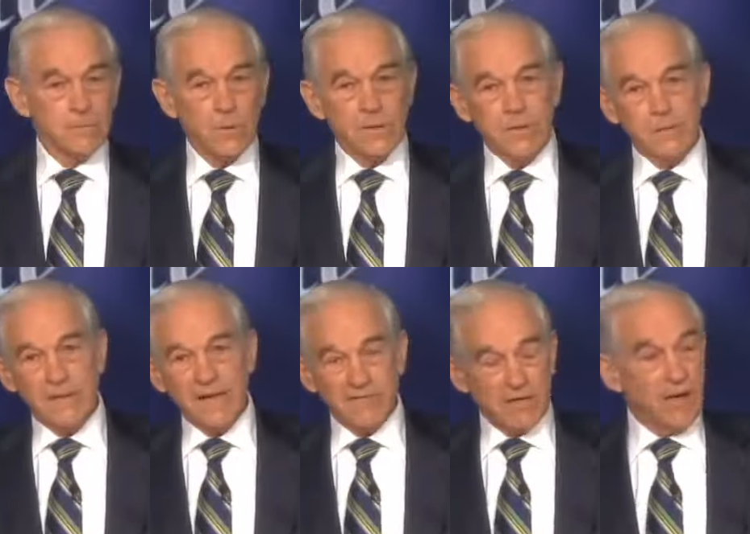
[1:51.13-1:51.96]
Well,
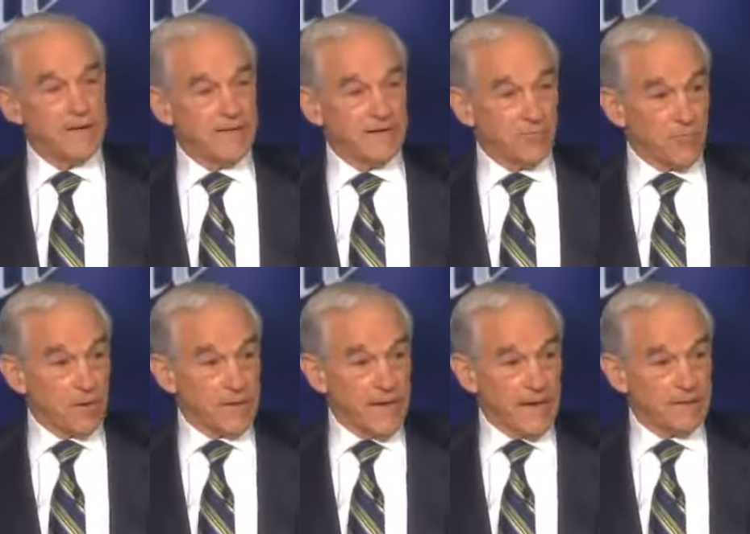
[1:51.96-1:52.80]
I haven't gotten that
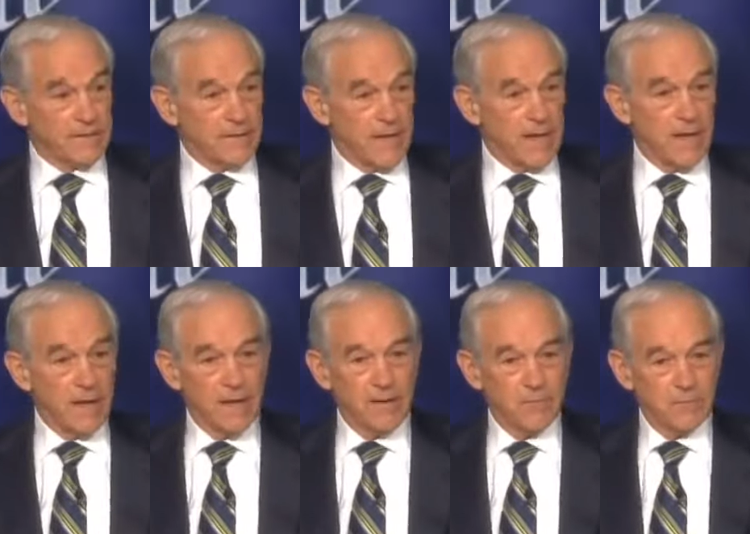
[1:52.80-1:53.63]
far yet,
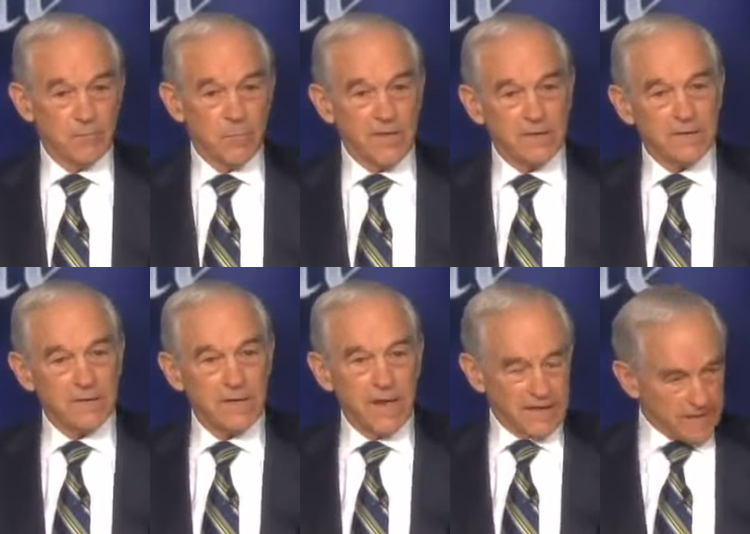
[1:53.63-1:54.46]
but
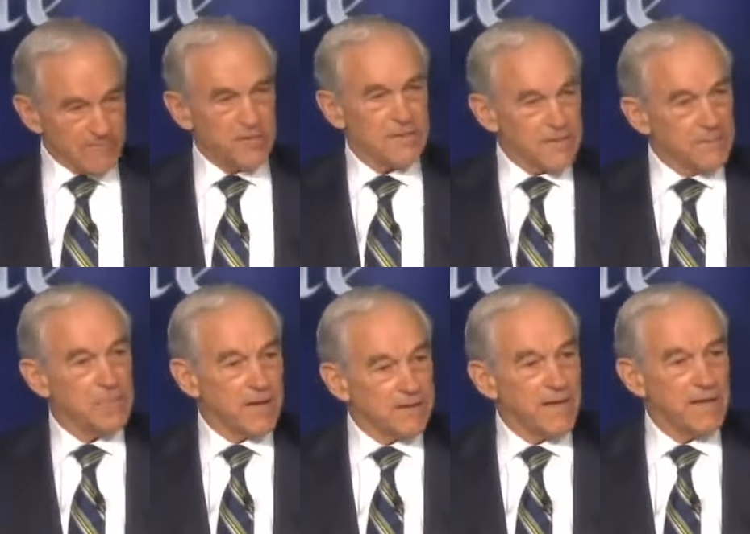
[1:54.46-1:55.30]
I'd have to think
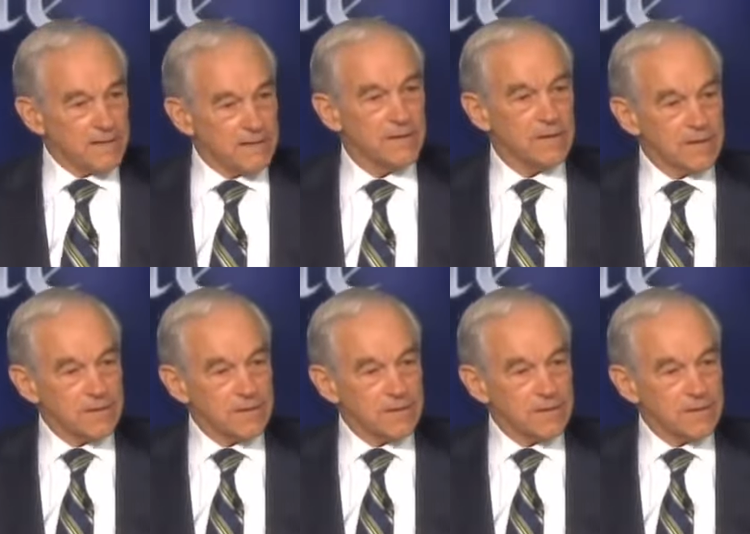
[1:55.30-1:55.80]
about that.